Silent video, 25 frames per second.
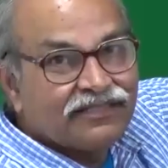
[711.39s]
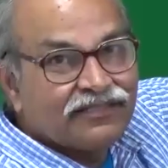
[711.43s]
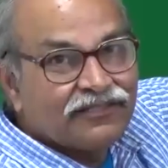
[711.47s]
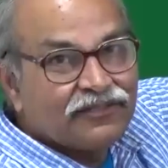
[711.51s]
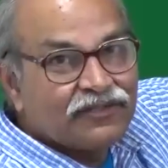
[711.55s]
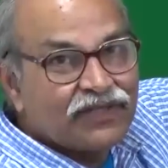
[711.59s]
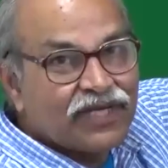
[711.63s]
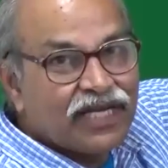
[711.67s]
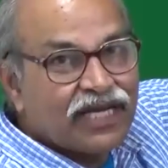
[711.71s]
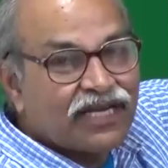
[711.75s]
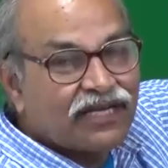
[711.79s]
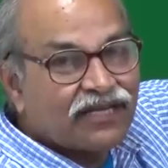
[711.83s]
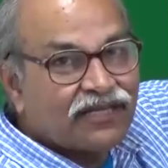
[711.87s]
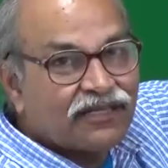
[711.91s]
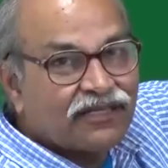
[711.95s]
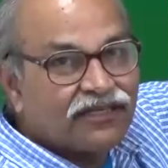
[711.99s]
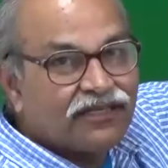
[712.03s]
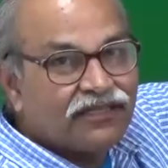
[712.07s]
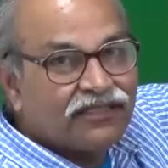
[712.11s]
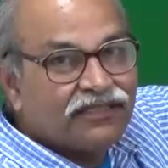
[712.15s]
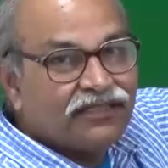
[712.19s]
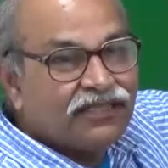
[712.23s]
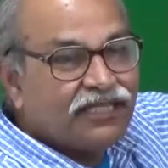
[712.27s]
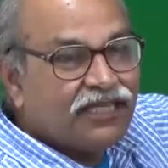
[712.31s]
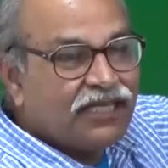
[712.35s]

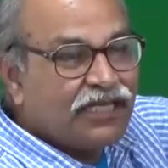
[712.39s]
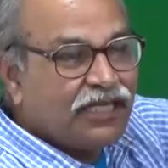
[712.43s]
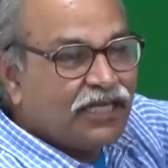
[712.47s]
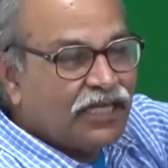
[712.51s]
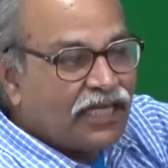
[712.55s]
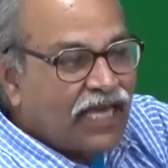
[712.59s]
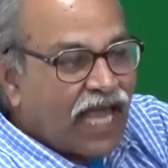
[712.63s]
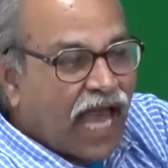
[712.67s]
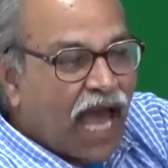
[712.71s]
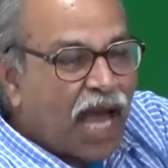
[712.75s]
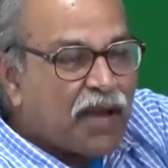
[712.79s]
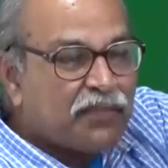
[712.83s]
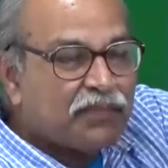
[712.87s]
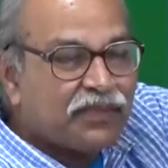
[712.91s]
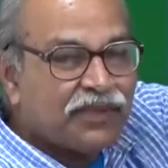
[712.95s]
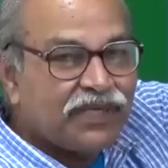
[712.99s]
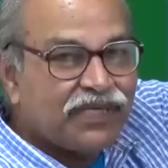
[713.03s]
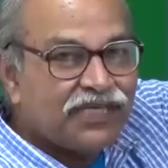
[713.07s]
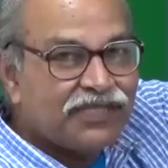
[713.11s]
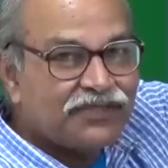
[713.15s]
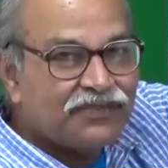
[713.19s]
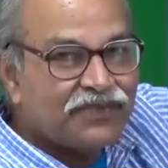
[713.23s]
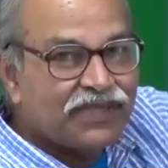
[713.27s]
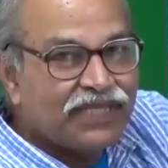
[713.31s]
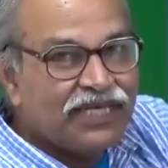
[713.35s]
where the gap
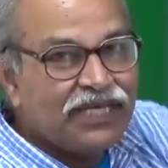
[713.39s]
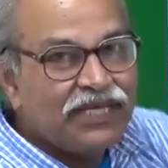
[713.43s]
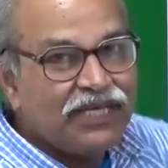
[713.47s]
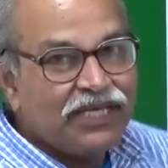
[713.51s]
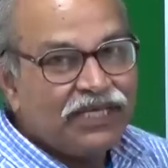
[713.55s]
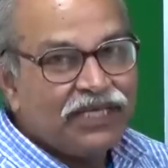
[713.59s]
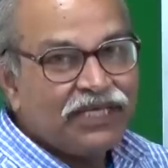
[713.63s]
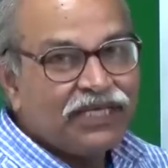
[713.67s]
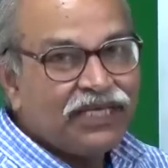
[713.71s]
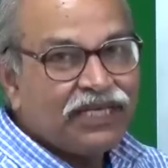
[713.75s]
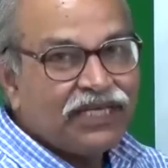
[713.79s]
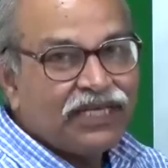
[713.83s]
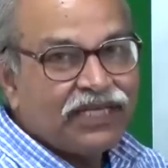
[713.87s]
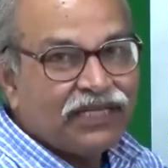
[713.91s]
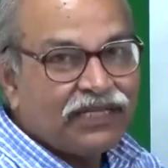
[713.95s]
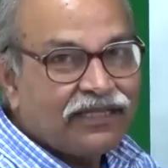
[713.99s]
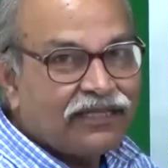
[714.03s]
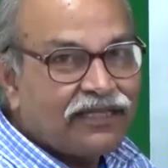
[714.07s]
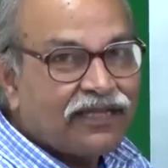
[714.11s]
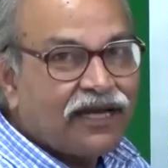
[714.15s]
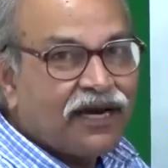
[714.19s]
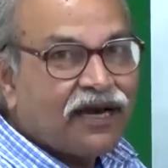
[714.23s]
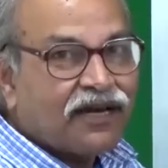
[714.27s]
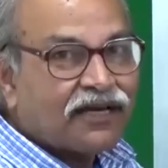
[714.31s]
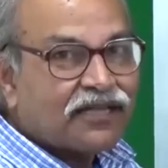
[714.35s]
is very
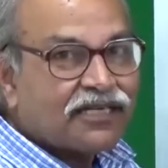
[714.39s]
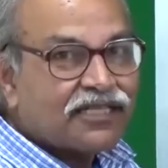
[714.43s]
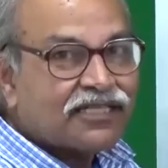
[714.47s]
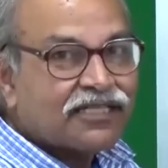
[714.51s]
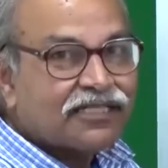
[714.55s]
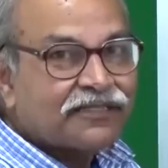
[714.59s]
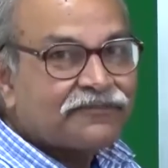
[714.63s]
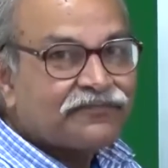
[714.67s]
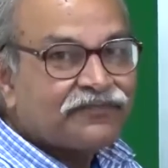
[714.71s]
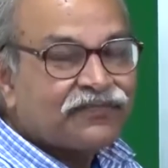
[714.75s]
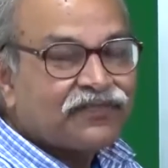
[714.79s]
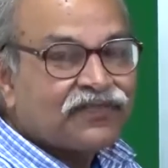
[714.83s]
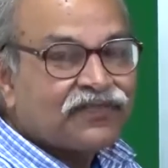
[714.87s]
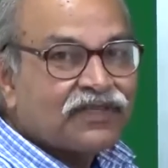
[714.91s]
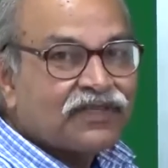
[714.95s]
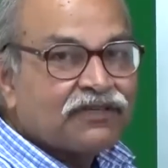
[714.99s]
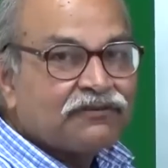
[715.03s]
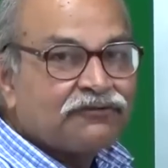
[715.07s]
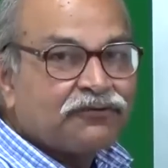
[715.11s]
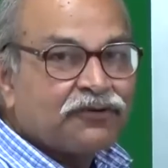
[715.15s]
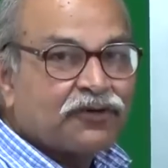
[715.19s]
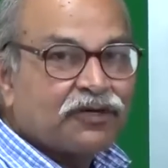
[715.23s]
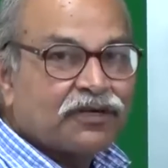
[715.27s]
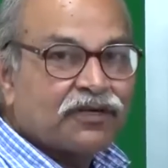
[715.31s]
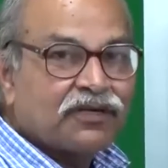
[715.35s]
large
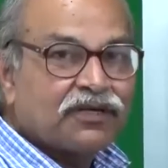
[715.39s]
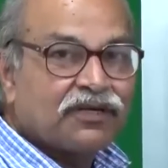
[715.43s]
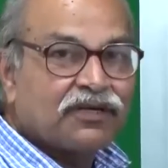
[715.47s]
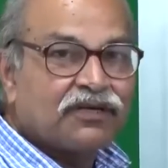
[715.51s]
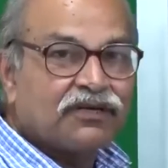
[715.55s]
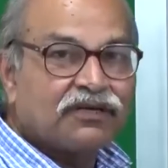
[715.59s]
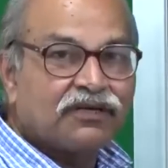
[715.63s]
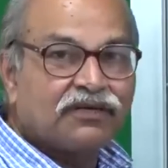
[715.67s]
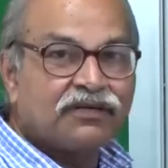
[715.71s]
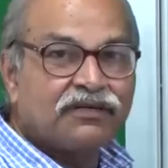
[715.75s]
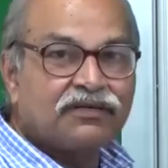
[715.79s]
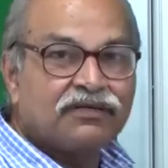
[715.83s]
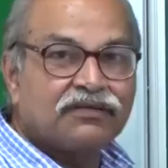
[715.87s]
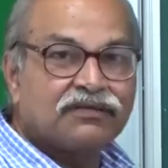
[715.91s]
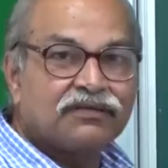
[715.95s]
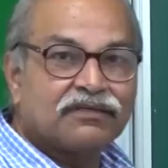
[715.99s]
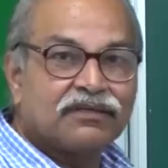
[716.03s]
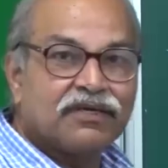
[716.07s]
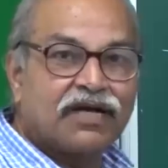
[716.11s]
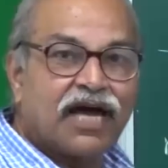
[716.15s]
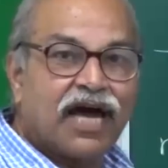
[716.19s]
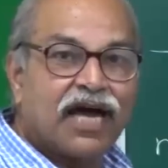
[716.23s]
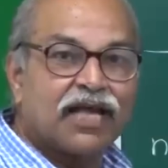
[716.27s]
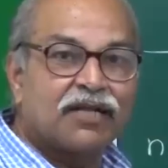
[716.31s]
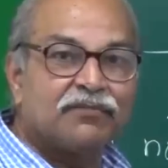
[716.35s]
for
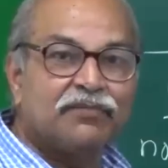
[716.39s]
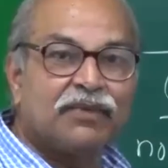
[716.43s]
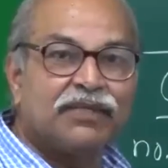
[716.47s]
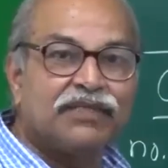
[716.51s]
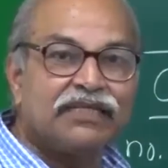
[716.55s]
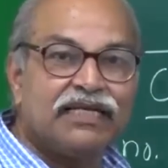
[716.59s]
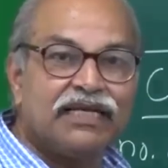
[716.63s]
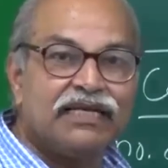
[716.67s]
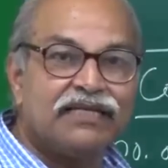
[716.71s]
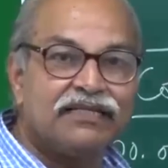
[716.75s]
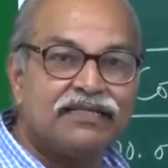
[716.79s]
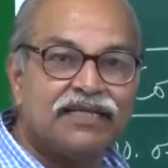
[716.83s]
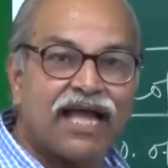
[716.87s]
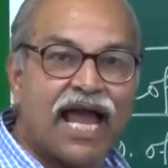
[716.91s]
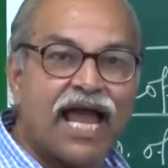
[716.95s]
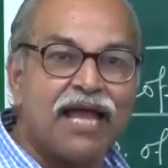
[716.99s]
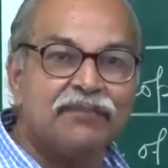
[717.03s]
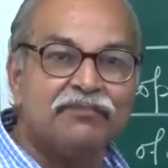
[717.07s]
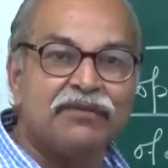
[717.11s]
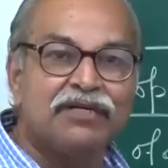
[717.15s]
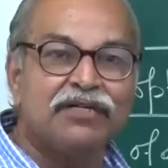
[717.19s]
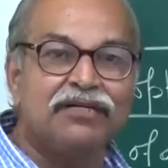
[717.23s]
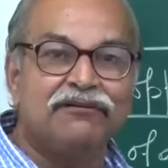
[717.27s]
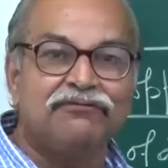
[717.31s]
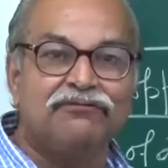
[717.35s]
carbon in
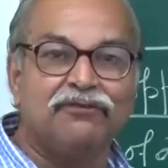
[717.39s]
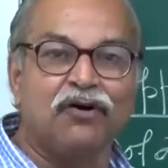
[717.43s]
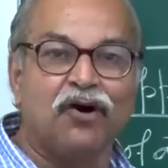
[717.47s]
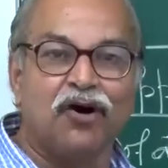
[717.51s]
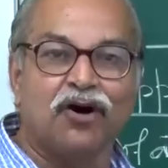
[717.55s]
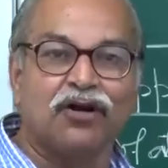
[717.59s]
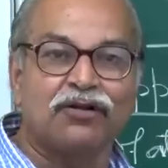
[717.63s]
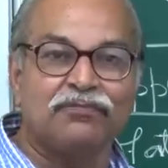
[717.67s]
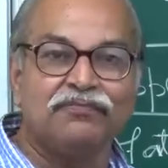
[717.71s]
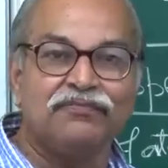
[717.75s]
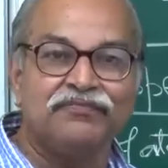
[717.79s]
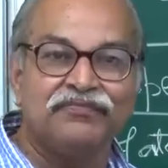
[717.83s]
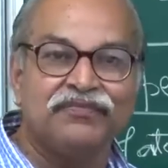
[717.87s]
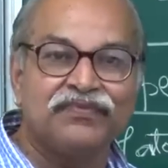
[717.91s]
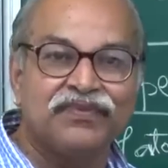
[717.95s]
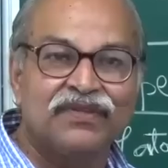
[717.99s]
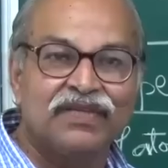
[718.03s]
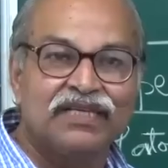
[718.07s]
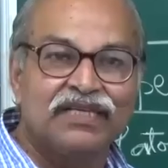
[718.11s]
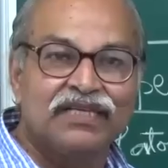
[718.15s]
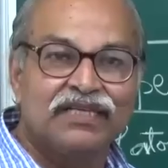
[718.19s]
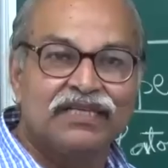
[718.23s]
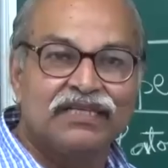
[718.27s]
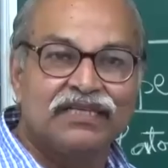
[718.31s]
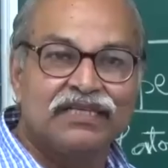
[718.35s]
diamond form,
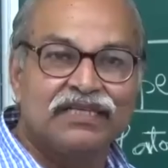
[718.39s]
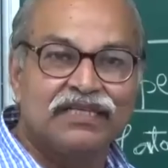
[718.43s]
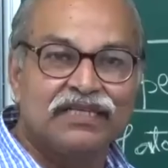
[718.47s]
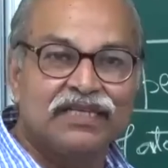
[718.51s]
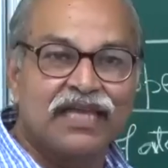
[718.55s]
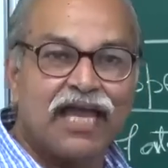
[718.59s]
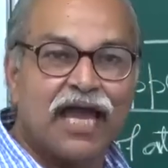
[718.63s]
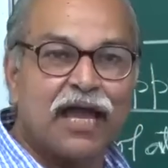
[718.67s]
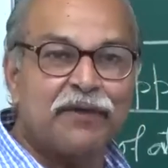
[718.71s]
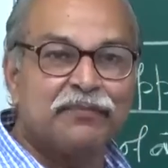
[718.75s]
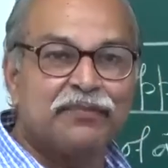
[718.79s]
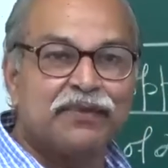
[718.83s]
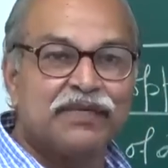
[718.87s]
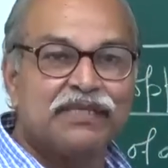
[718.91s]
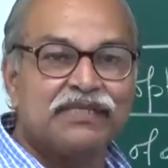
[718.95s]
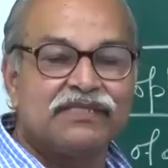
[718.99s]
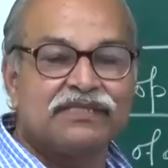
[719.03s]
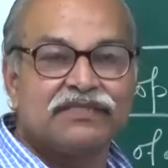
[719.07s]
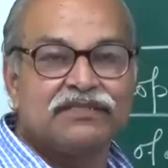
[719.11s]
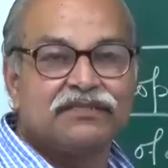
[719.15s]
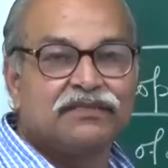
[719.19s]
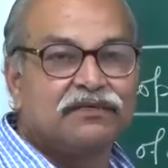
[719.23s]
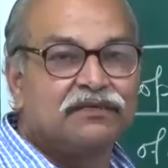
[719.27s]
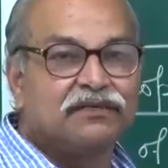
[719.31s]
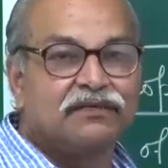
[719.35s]
the gap
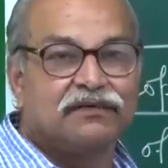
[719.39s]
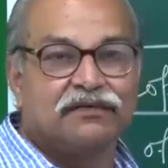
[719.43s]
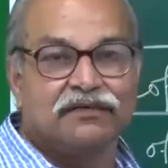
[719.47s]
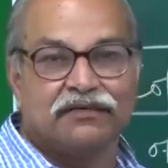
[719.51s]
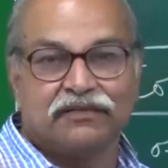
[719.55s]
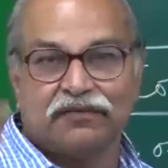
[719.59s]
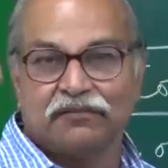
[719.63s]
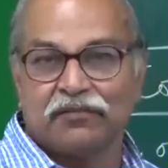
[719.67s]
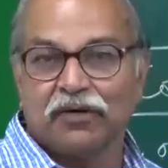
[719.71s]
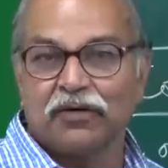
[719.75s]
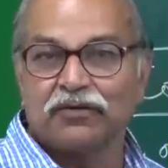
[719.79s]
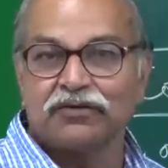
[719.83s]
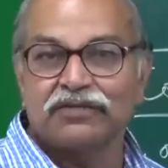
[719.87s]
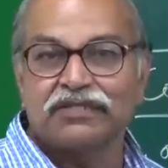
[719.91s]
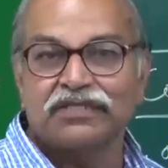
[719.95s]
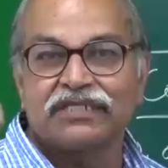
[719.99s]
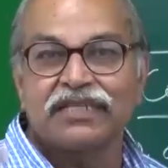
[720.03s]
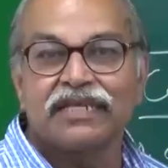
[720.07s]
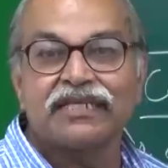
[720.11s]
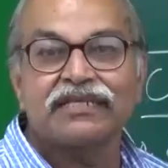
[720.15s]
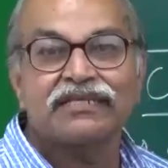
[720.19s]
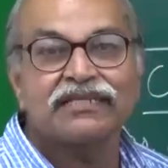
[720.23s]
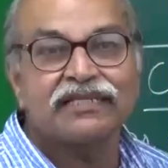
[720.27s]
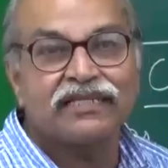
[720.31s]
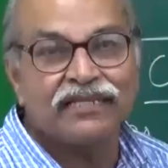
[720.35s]
is about
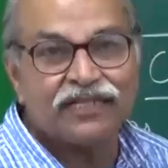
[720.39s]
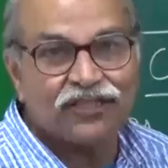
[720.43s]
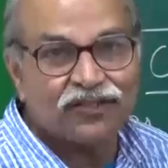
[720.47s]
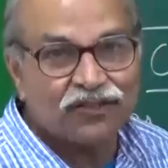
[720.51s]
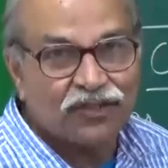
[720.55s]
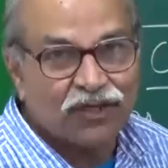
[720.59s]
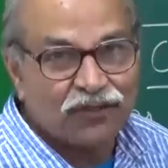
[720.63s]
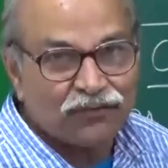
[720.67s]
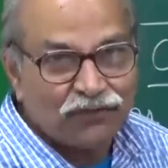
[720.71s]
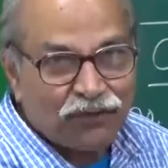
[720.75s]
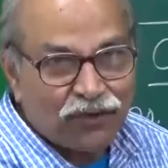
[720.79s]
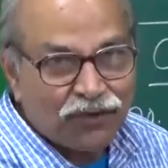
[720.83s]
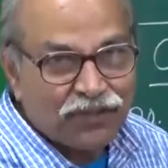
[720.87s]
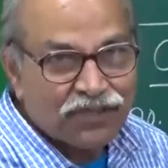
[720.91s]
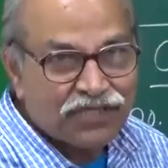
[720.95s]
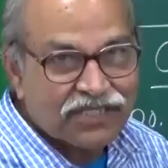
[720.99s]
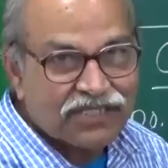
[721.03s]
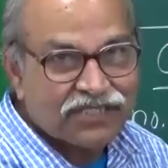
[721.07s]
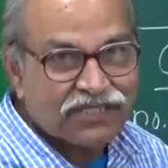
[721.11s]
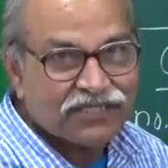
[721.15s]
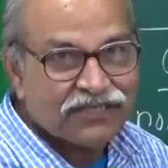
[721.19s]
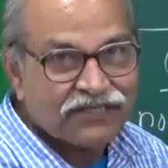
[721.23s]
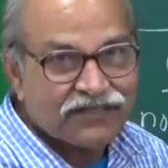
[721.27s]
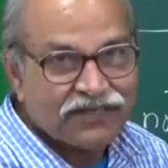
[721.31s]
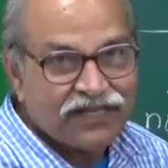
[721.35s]
6 electron
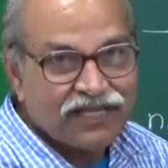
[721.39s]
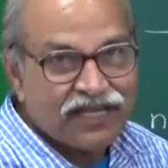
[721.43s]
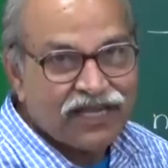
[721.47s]
volts,